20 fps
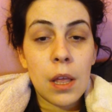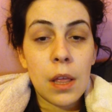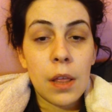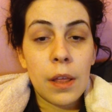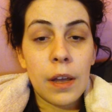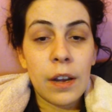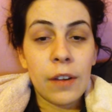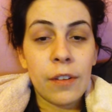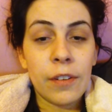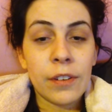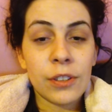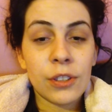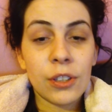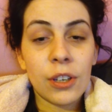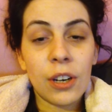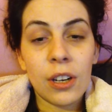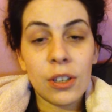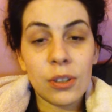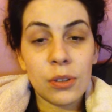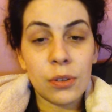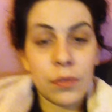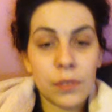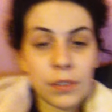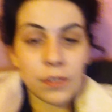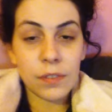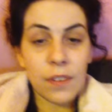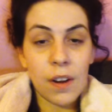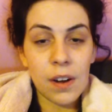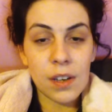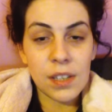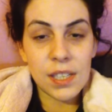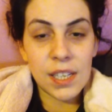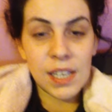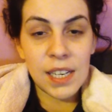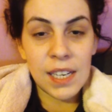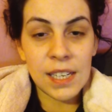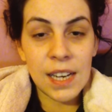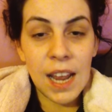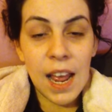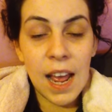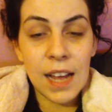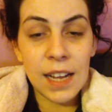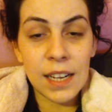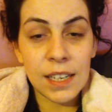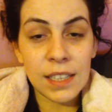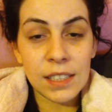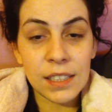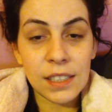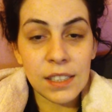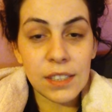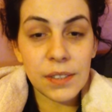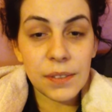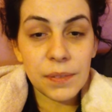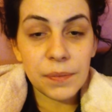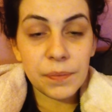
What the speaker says: that are in charge of the funding and